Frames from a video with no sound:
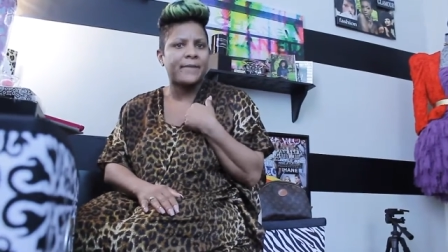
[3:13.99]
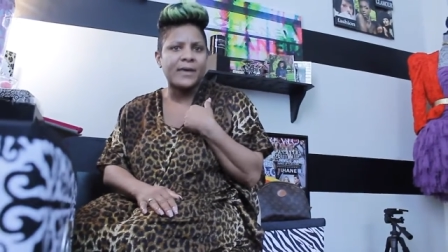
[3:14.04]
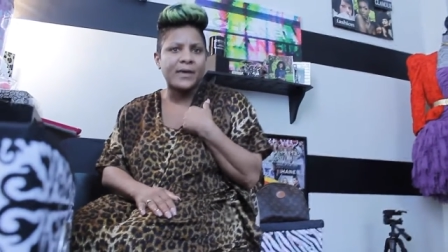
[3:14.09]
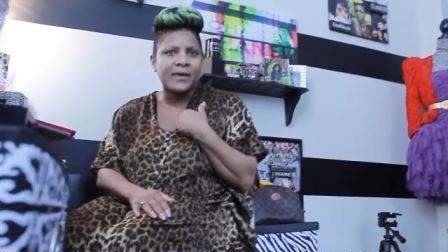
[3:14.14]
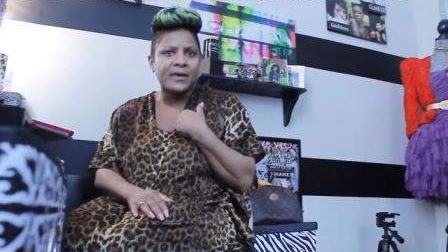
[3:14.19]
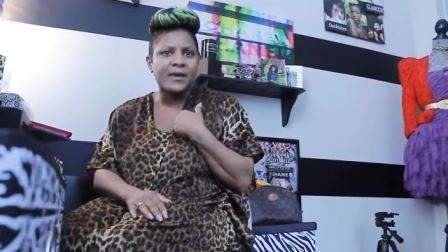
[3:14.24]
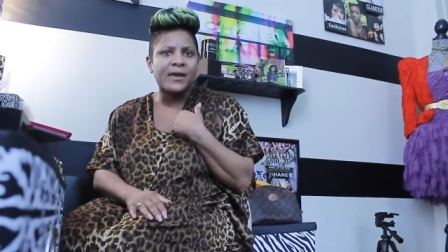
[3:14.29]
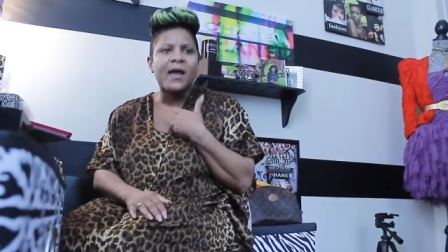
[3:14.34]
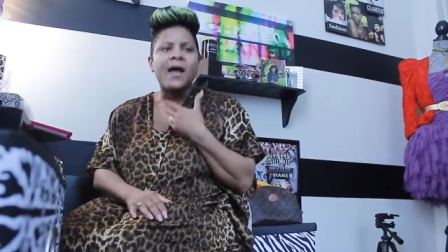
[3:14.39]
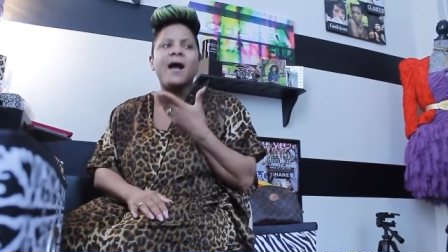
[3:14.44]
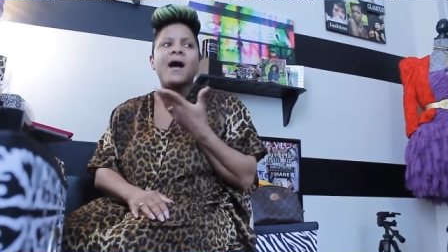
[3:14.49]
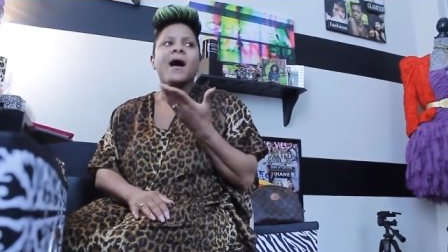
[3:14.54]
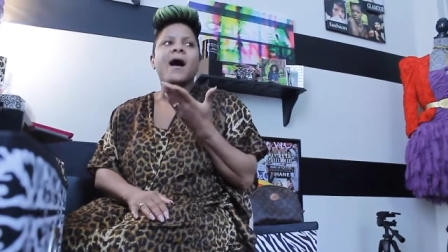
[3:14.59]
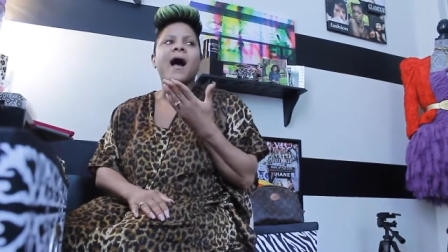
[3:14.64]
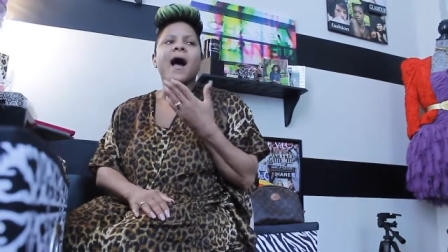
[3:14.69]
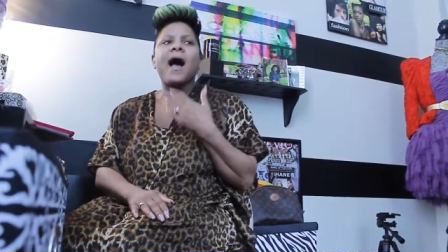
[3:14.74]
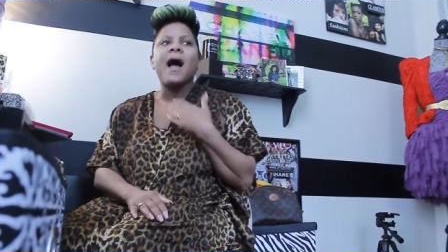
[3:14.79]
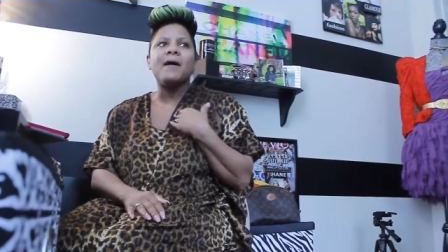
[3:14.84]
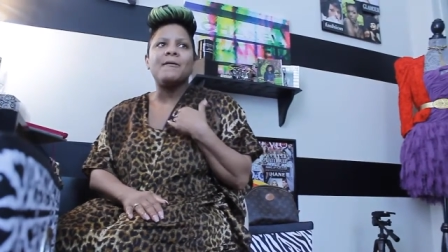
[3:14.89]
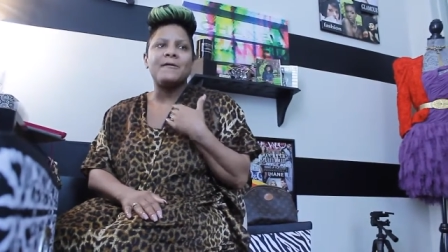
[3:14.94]
me.
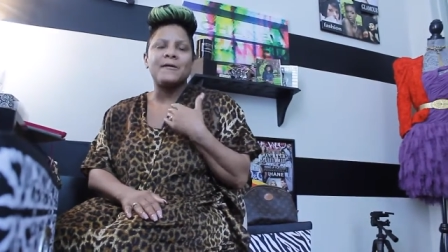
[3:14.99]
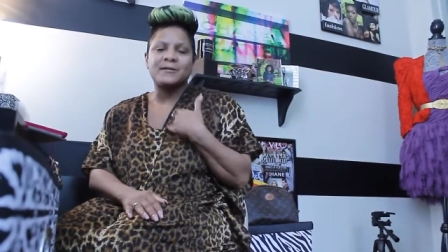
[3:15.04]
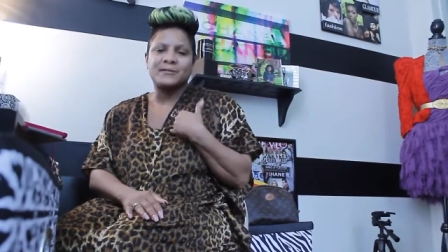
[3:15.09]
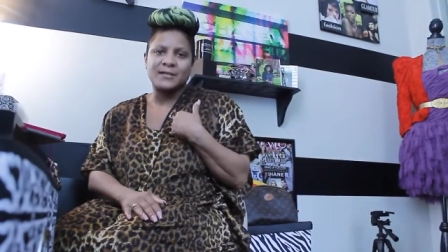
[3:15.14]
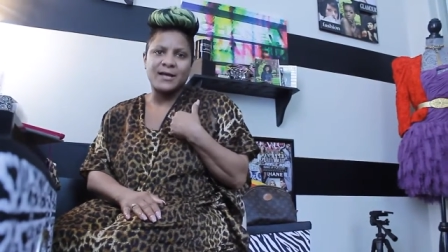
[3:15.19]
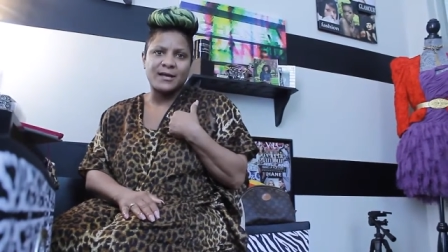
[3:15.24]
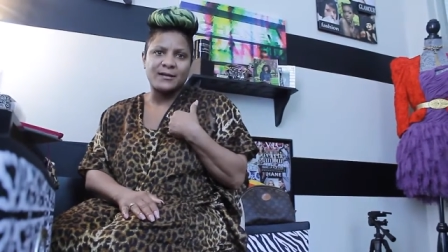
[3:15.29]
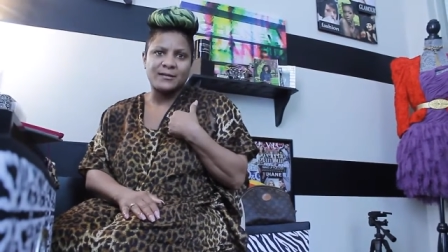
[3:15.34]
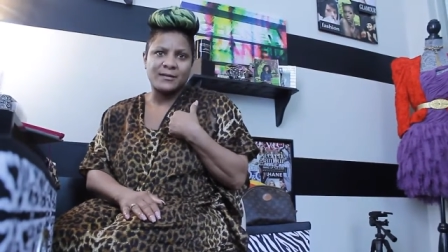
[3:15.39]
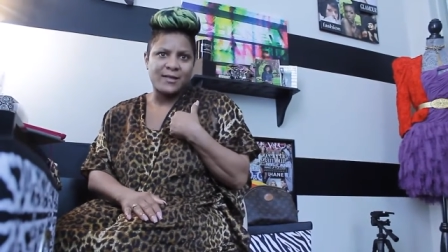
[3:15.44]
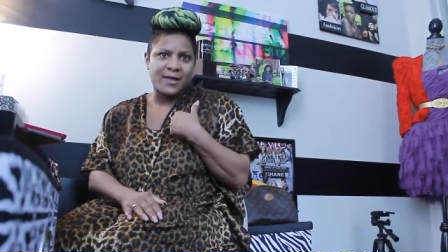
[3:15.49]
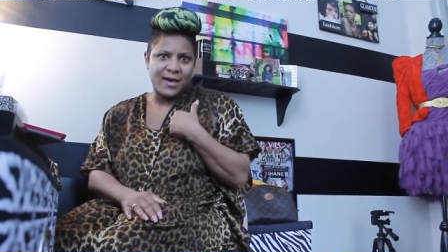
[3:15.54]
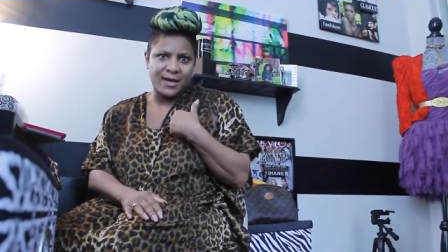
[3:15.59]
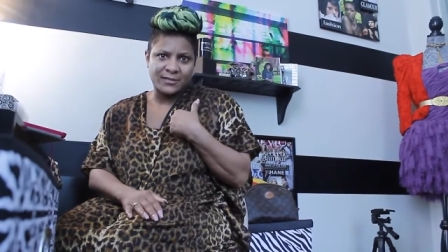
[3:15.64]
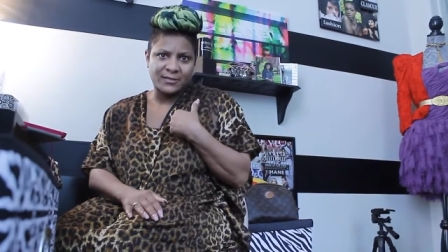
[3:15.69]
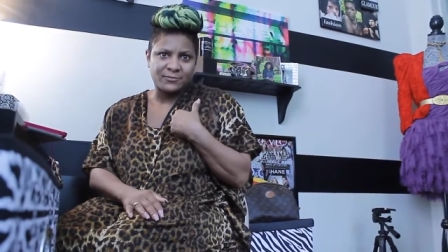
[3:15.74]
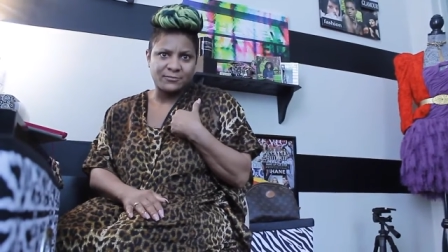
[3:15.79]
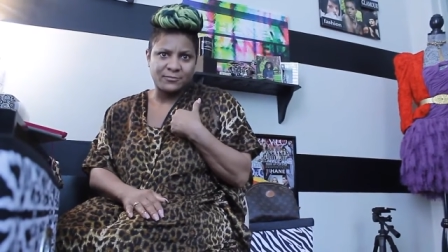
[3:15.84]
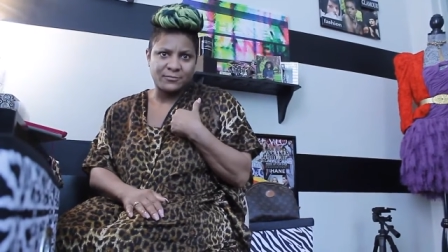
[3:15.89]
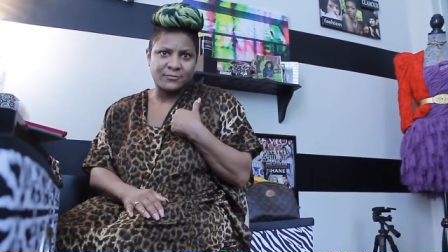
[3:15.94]
I walked out the
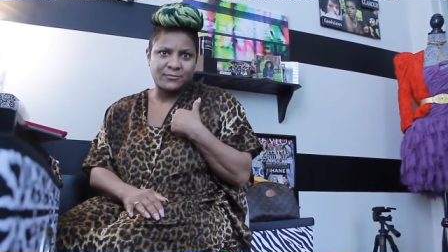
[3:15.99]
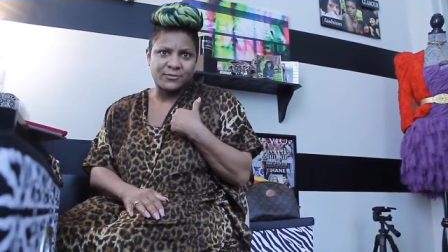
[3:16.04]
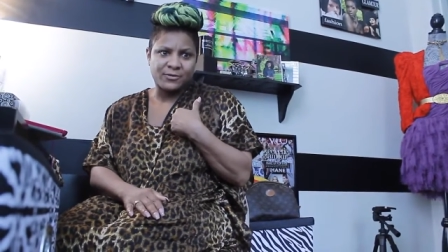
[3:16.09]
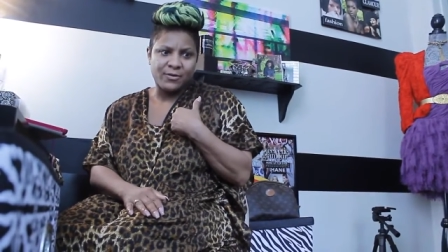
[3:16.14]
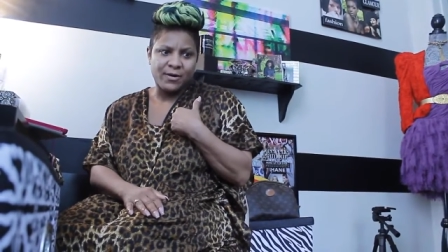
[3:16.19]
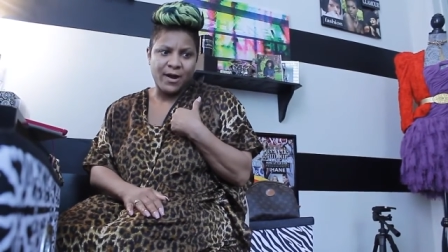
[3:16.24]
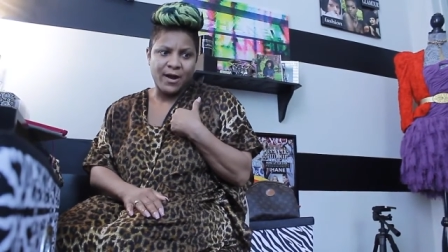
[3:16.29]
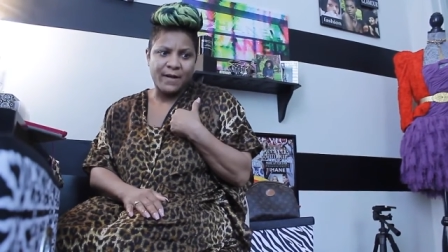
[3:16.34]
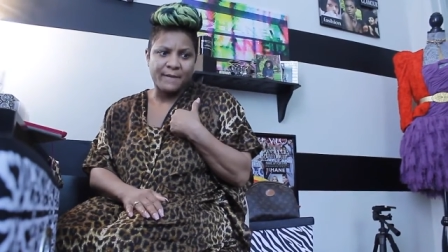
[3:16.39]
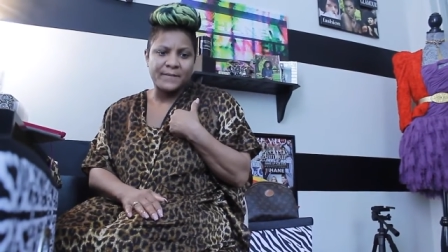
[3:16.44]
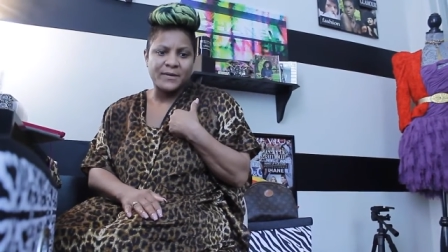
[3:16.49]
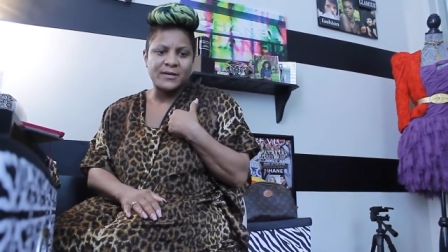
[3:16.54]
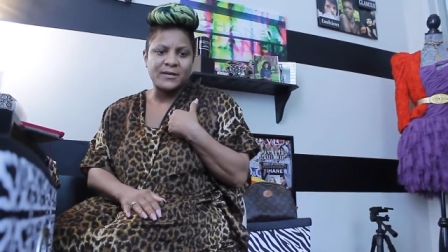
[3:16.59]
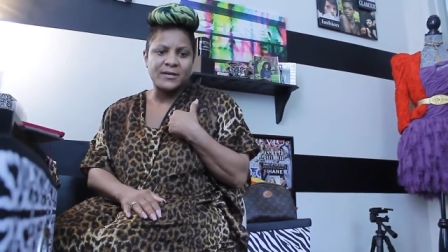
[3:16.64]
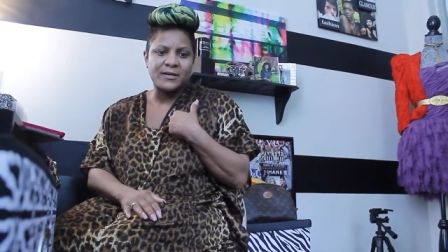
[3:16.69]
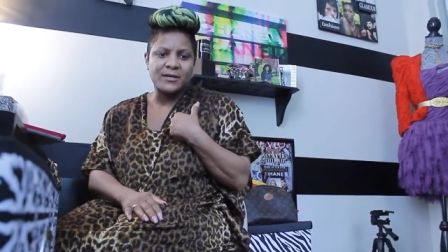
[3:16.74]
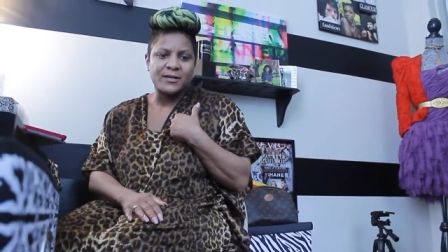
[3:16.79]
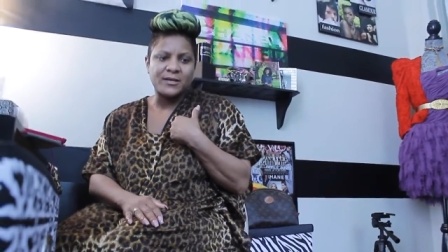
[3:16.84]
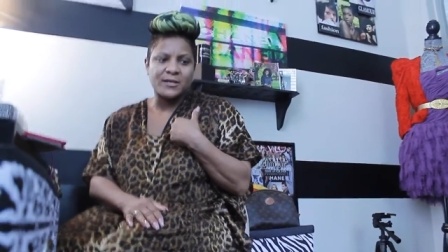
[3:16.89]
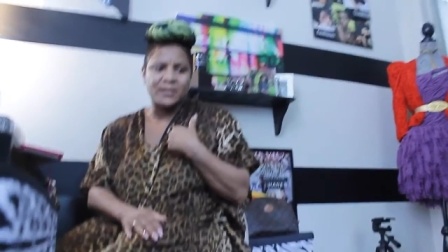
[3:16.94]
classroom crying
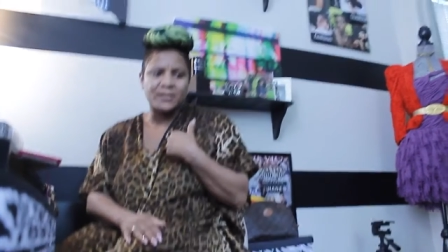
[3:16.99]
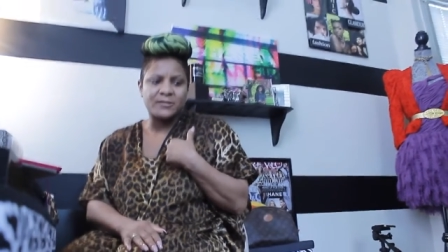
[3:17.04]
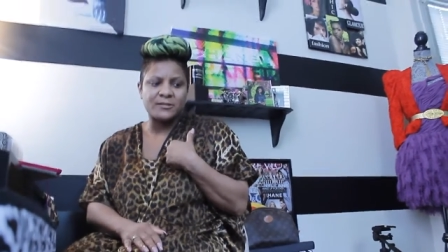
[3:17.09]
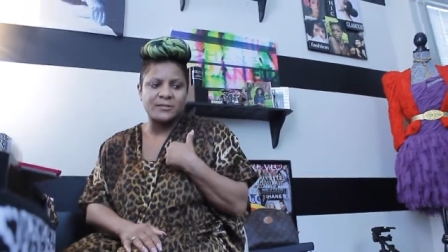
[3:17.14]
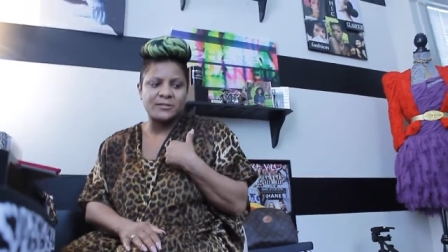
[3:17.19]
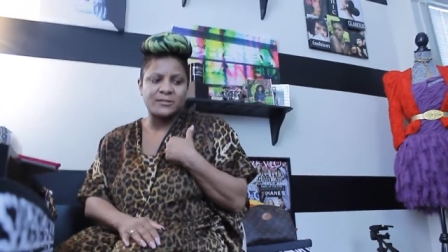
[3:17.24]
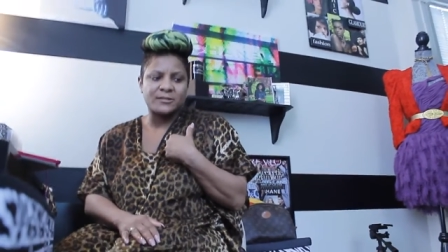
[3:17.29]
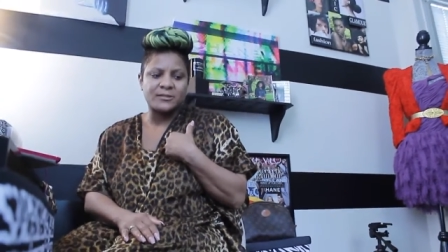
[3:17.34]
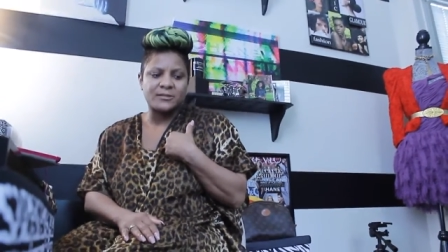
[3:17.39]
because